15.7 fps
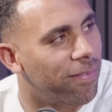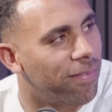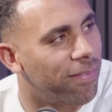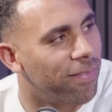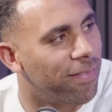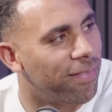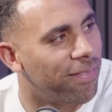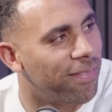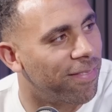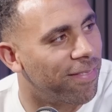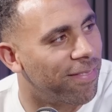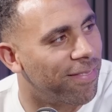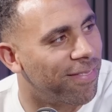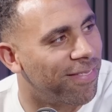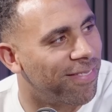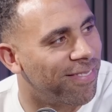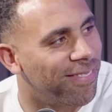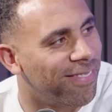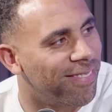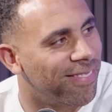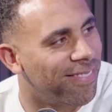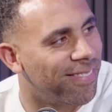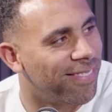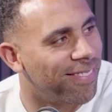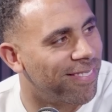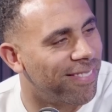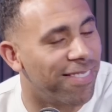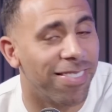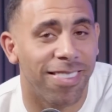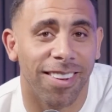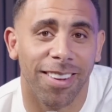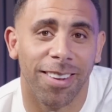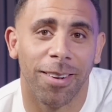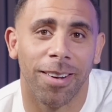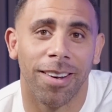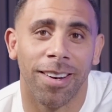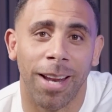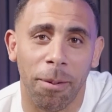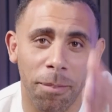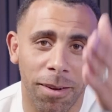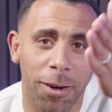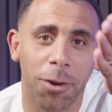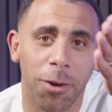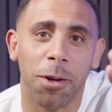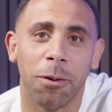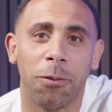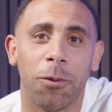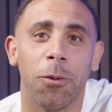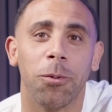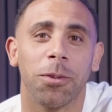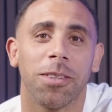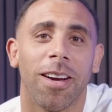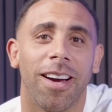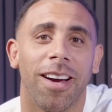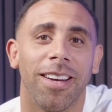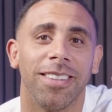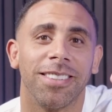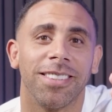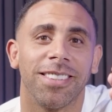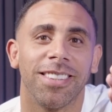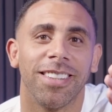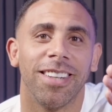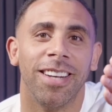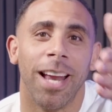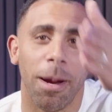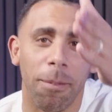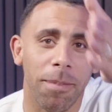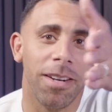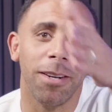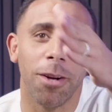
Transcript: take um, for Rashford. Let um, me know your thoughts, guys. But actually, you let know me